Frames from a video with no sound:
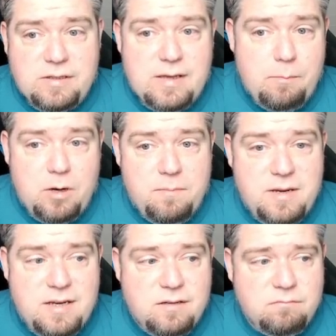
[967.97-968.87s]
that might
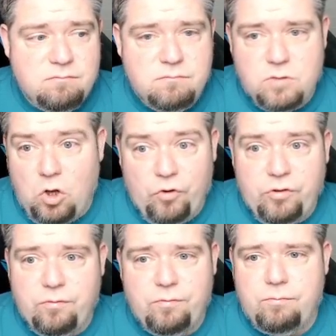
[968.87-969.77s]
mean
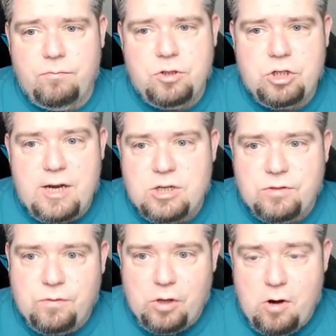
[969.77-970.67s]
lots of
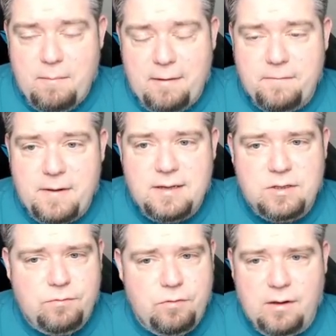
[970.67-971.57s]
changes for the combat
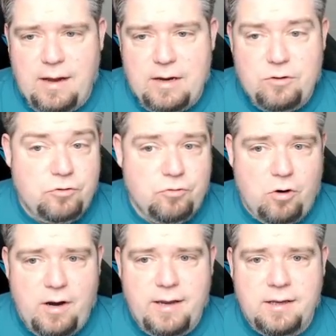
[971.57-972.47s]
phase, for how you
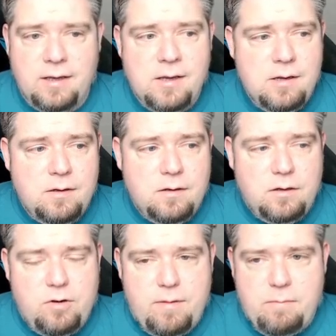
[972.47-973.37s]
strike.
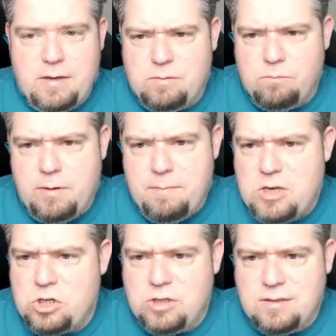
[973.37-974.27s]
That we
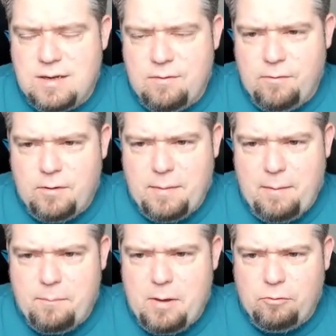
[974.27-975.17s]
mentioned in the other phase
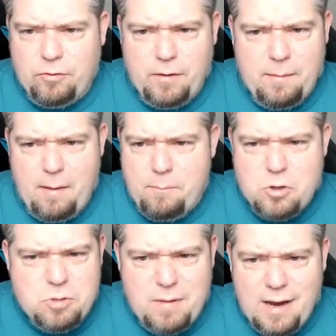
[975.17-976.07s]
there was a thing about
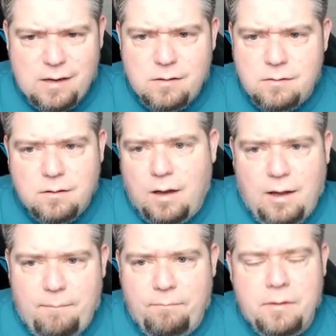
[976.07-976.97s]
pushback.
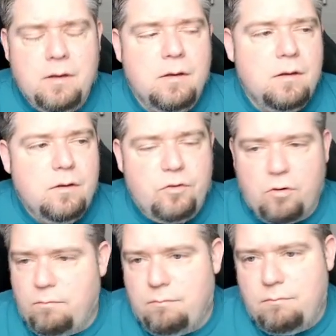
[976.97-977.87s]

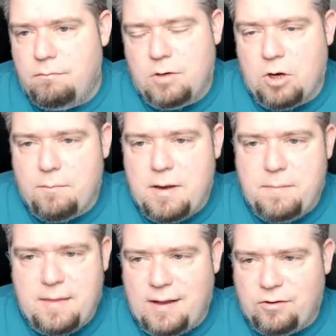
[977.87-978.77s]
So
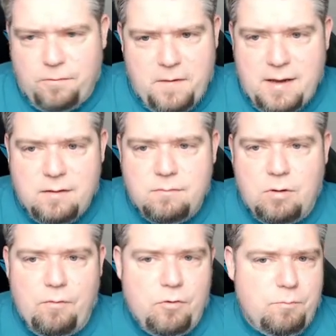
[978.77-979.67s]
maybe that's a thing
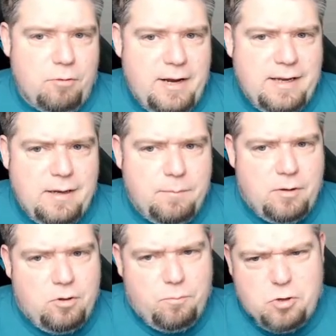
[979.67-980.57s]
rather than breaking,
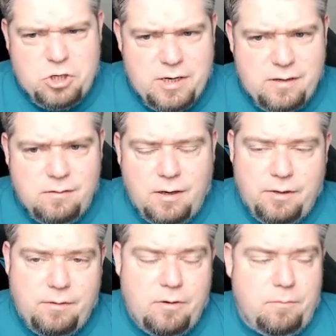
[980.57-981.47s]
but you're pushing. I
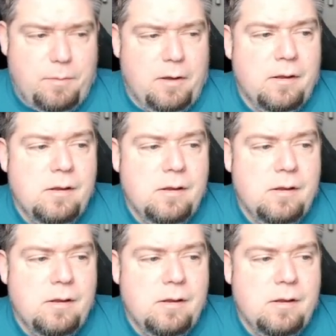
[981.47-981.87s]
don't know, but